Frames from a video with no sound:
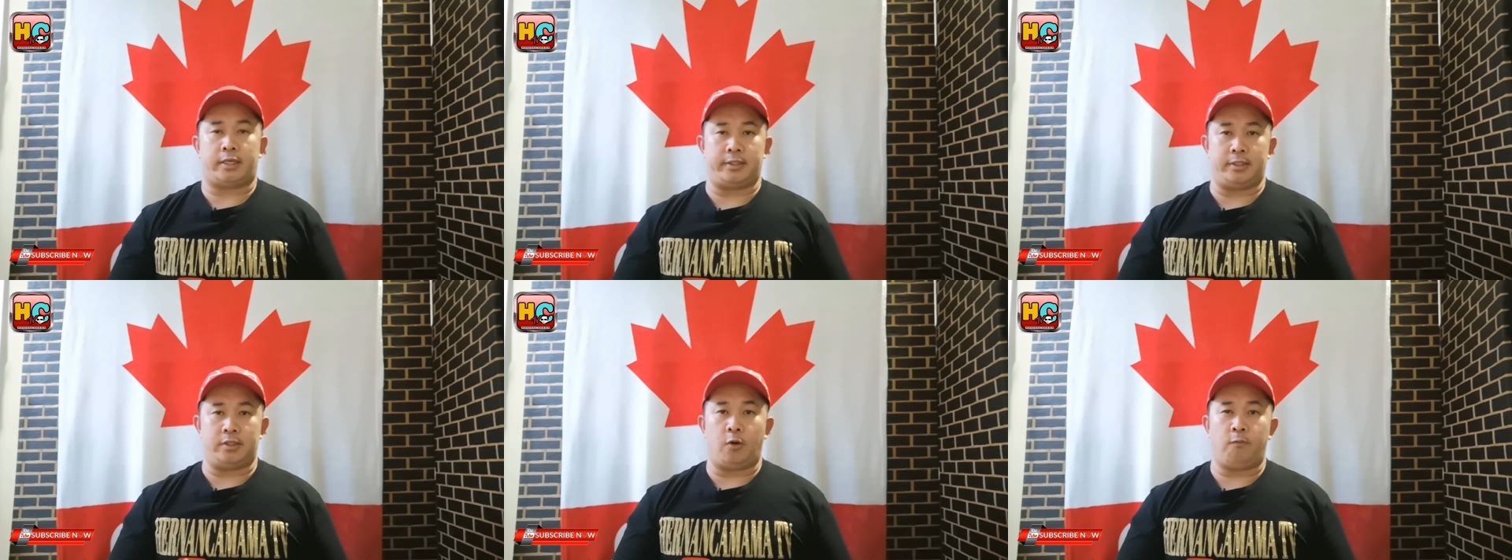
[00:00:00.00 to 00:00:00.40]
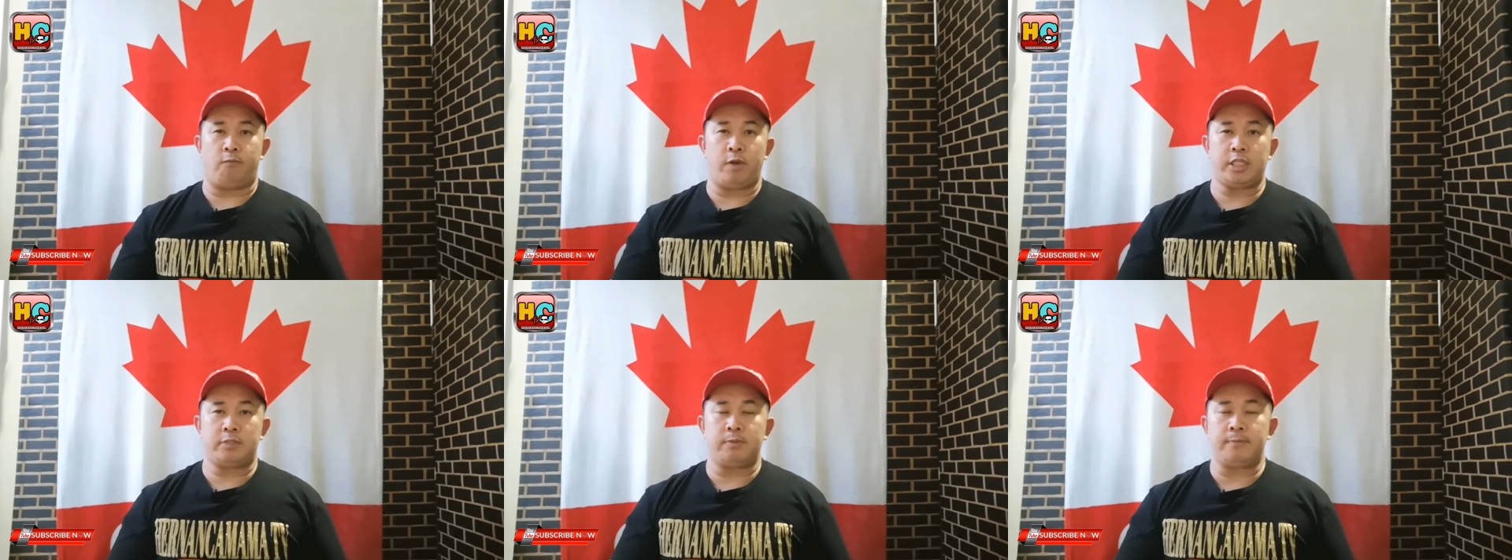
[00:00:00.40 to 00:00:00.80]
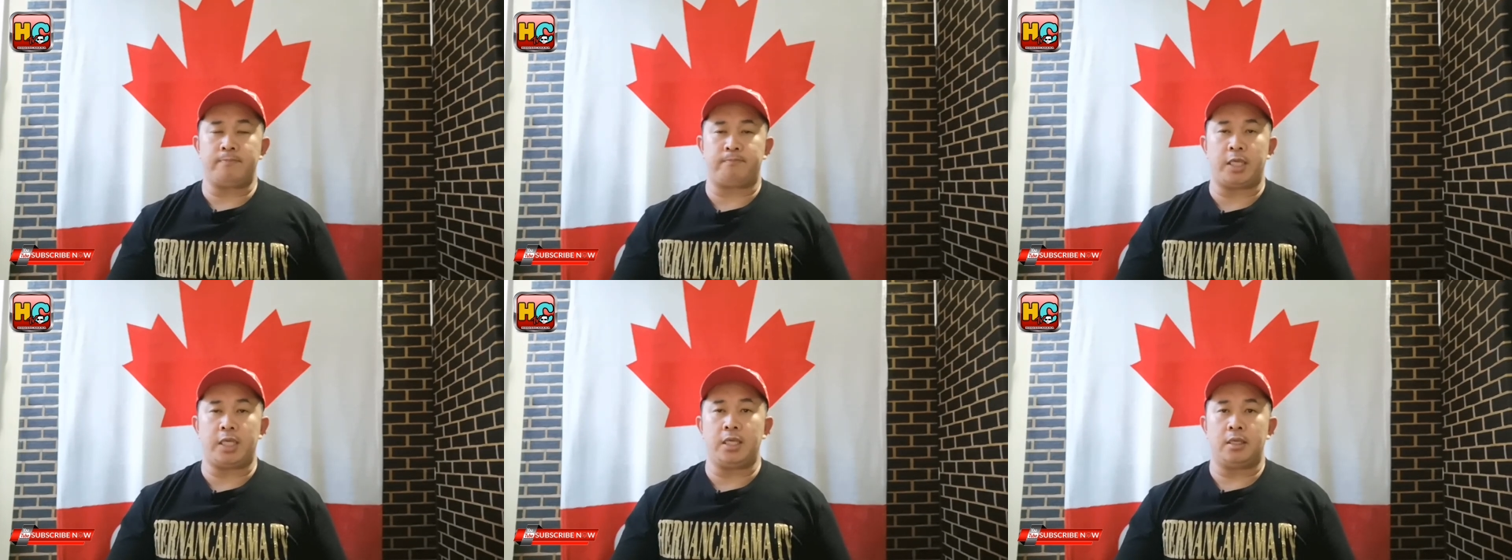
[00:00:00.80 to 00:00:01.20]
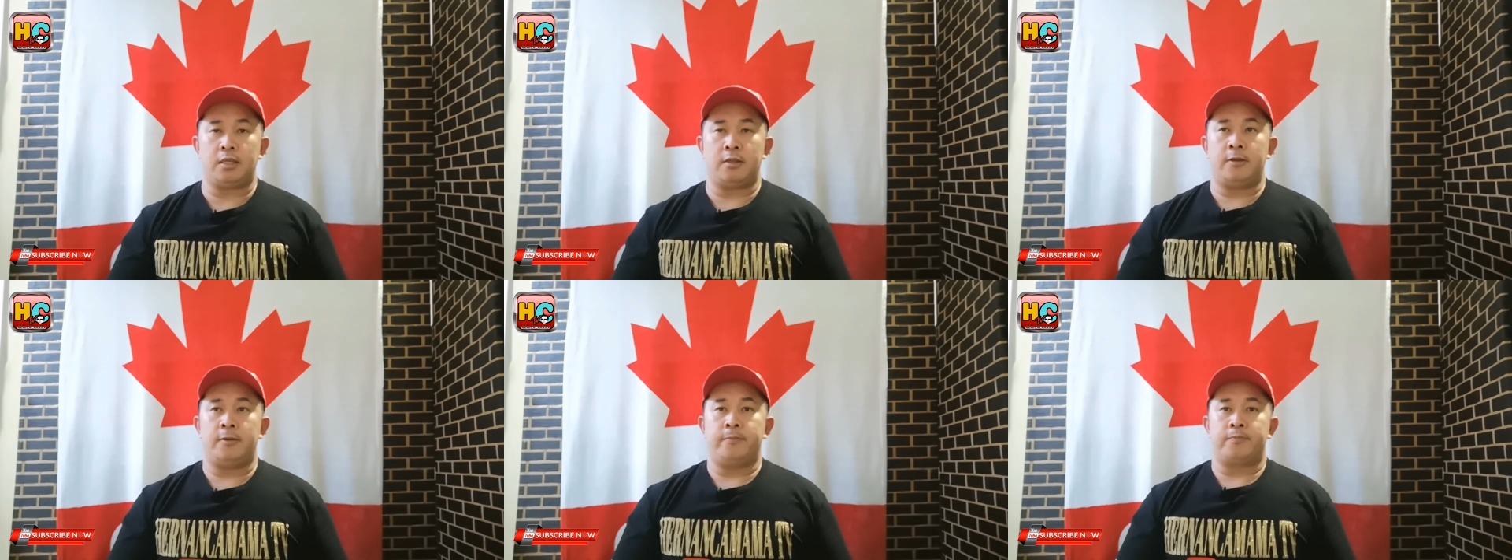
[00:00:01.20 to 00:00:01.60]
and no placement fee,
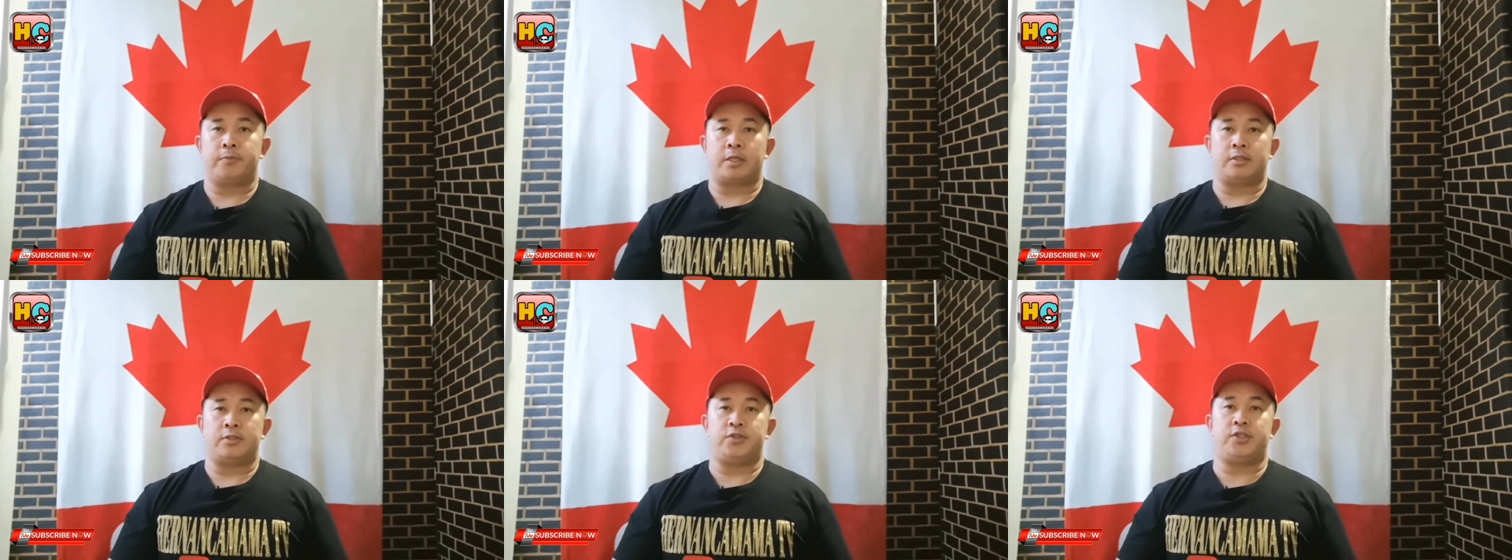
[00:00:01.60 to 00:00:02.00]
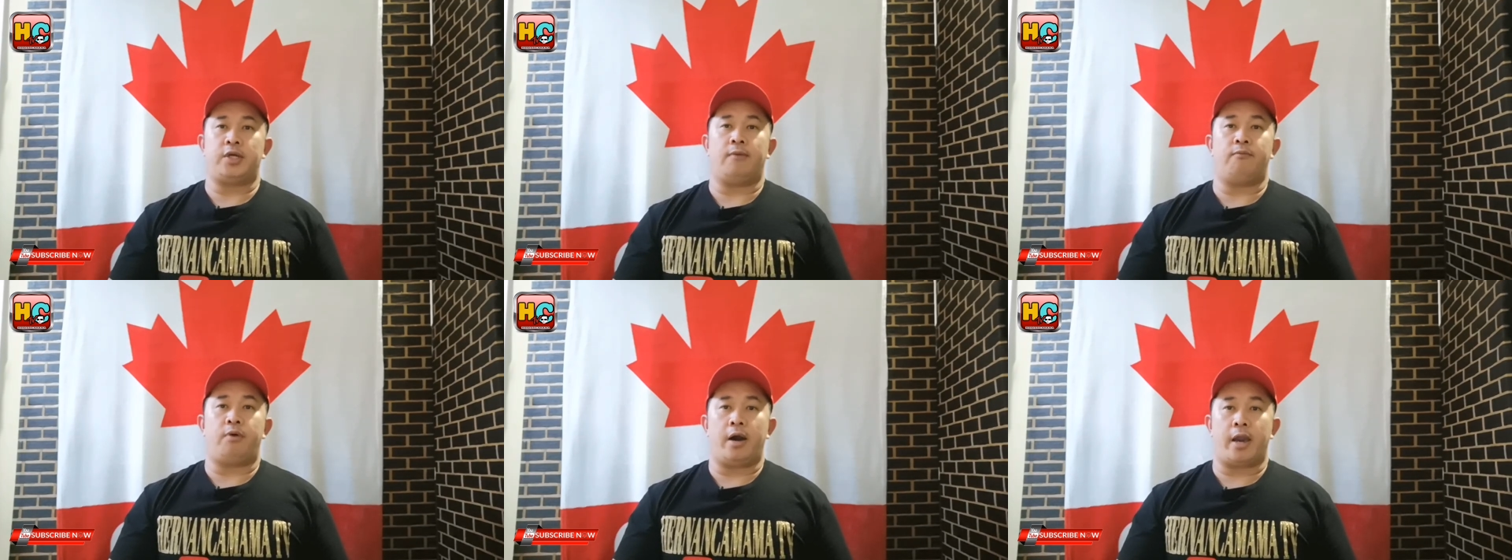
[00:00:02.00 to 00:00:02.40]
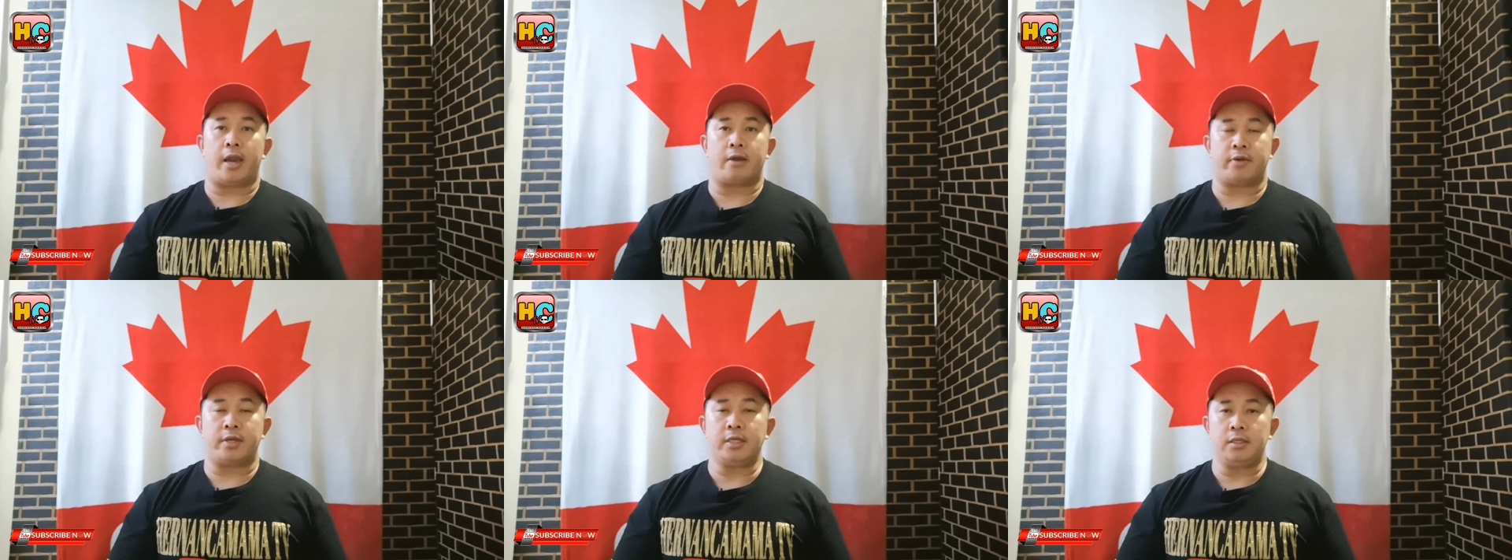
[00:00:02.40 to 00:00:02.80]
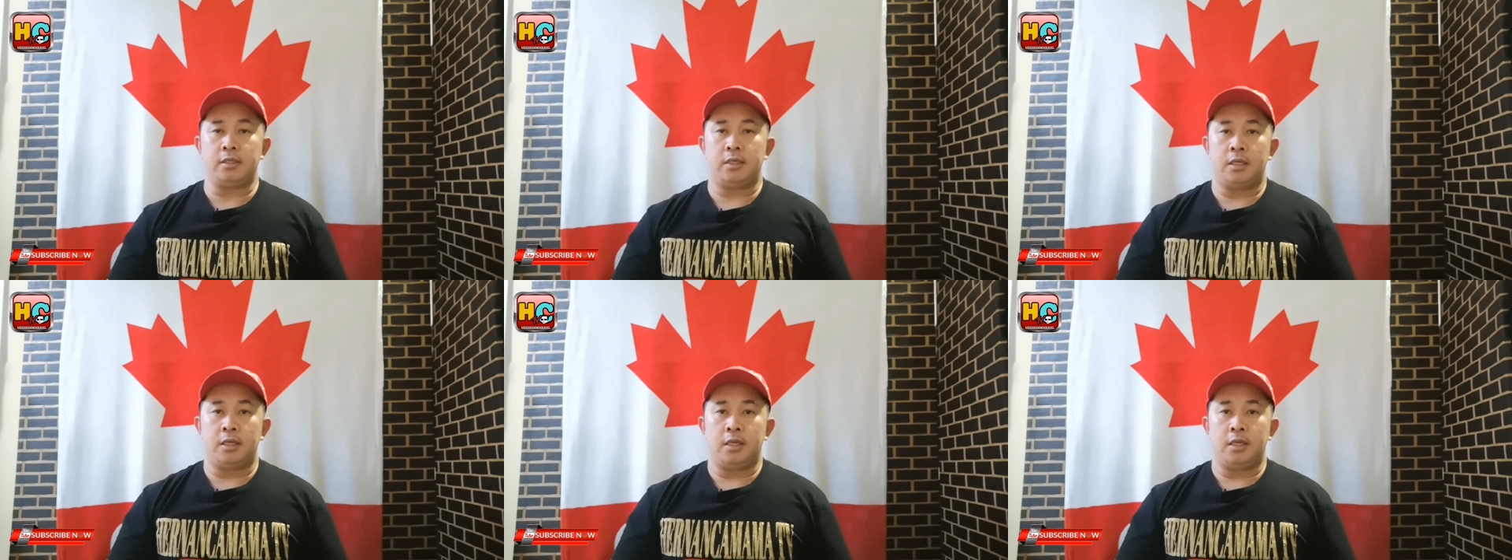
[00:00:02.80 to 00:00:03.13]
job hiring,